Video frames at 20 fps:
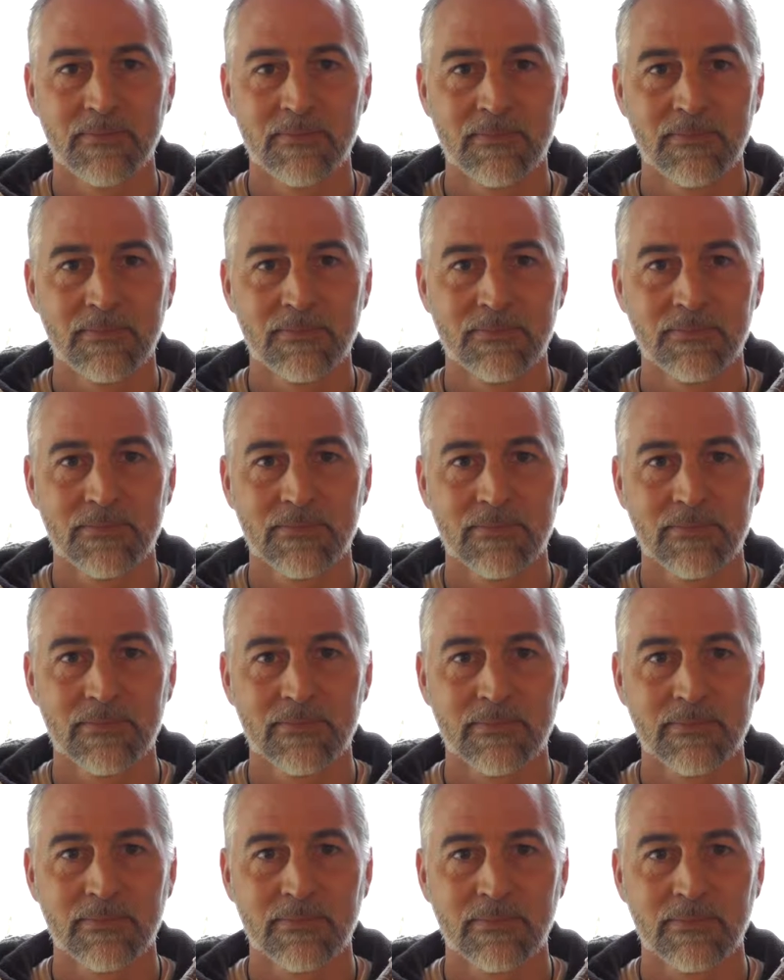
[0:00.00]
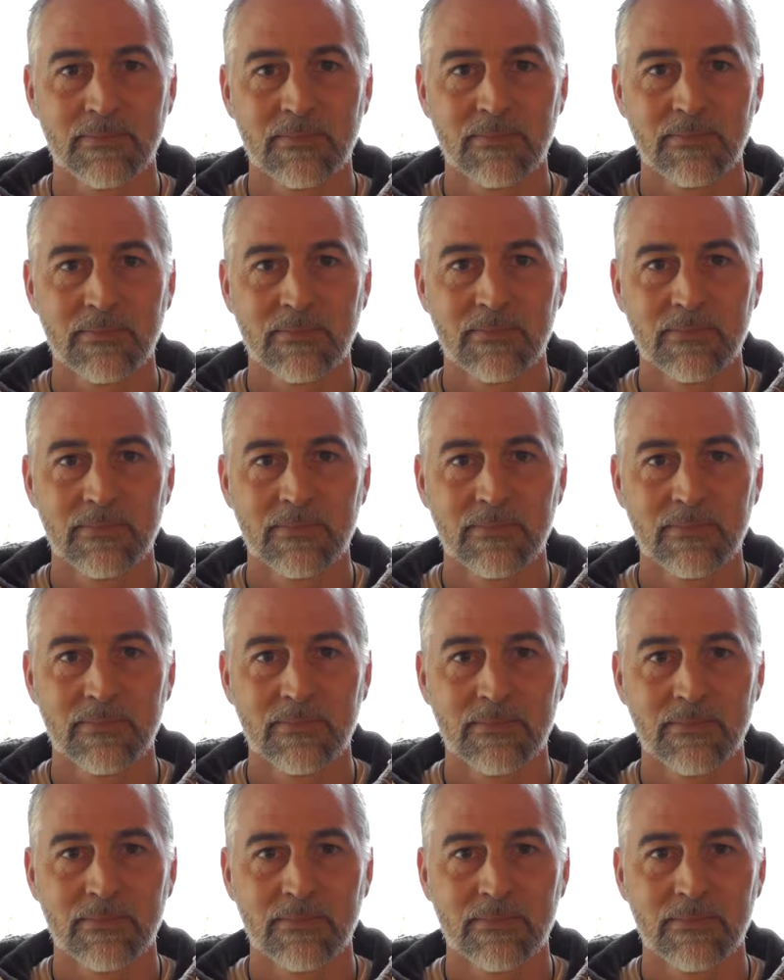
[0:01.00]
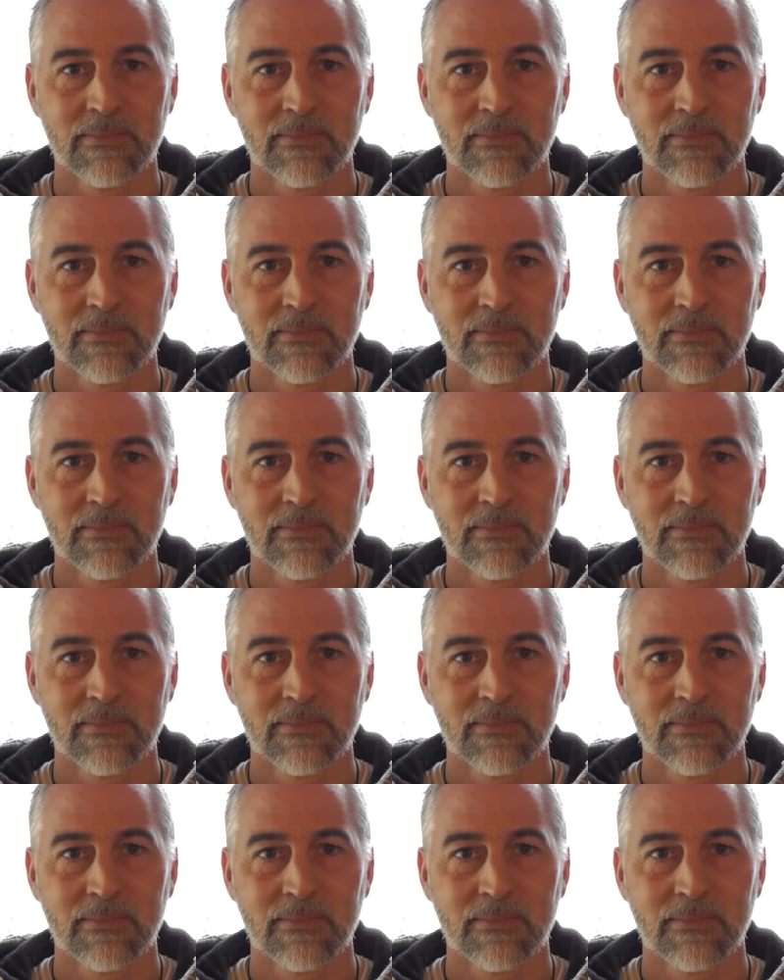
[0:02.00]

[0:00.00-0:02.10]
Nothing is said.